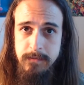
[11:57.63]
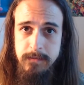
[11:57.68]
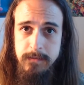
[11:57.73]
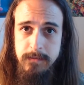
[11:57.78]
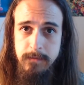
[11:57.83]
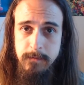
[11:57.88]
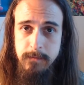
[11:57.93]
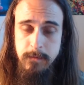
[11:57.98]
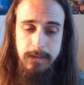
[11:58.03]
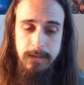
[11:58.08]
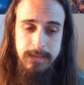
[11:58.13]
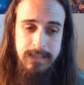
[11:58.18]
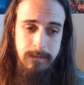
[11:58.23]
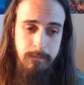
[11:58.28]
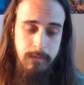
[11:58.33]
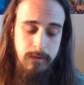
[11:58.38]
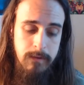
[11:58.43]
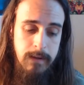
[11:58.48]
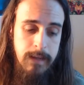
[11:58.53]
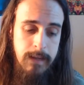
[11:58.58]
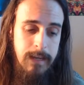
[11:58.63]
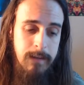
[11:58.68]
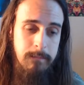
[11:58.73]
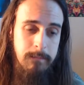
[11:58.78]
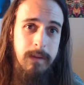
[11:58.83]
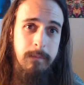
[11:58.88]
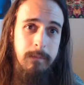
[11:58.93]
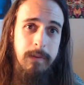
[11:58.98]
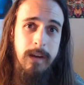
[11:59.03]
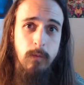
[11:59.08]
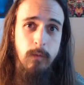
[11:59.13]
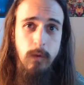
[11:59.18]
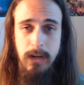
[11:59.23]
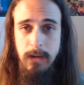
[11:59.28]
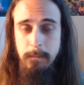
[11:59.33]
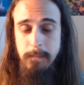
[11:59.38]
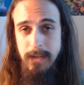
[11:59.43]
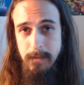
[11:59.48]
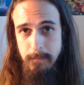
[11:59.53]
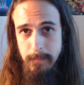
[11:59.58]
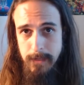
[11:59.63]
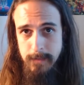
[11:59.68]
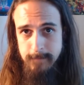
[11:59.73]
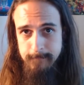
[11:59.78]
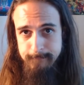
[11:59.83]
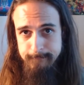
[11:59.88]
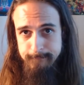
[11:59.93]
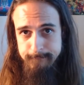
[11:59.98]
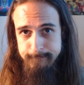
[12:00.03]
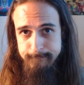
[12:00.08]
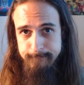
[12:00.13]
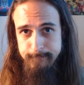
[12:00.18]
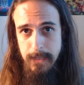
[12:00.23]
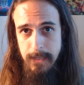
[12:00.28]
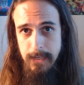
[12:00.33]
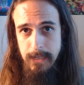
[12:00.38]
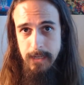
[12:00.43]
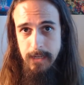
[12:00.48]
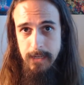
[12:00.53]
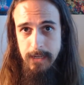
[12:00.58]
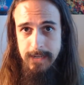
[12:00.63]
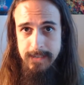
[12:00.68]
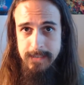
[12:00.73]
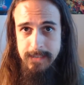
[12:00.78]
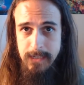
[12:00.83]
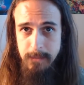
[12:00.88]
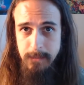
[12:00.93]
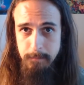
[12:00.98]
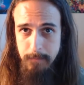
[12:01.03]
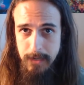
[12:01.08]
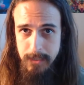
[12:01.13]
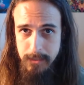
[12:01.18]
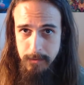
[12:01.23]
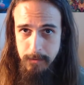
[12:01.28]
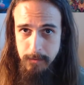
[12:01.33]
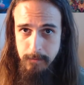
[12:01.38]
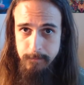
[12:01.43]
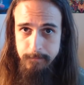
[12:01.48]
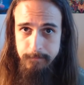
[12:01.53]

So for example, maybe I woke up out of bed and I stubbed my toe.